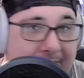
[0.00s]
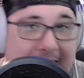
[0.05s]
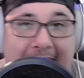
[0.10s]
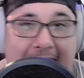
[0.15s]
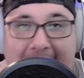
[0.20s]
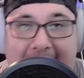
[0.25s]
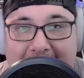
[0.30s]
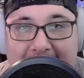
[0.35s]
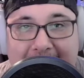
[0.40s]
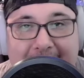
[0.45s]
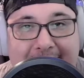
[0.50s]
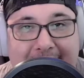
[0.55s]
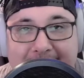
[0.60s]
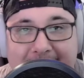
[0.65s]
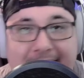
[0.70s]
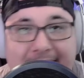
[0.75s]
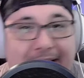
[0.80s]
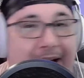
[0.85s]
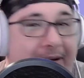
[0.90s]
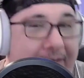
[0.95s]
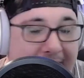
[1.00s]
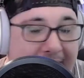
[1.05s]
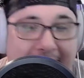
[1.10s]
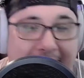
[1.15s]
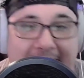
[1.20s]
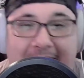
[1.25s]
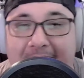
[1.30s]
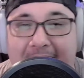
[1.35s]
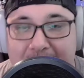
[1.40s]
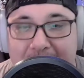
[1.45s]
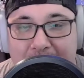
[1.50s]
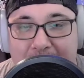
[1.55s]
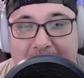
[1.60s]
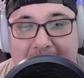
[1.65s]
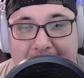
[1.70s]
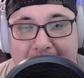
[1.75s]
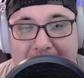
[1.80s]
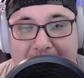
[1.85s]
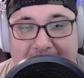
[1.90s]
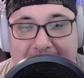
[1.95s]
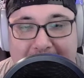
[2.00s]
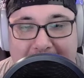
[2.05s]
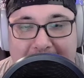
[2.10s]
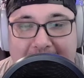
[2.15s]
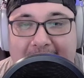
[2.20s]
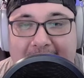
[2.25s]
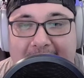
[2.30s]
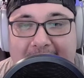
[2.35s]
I definitely have to recommend it.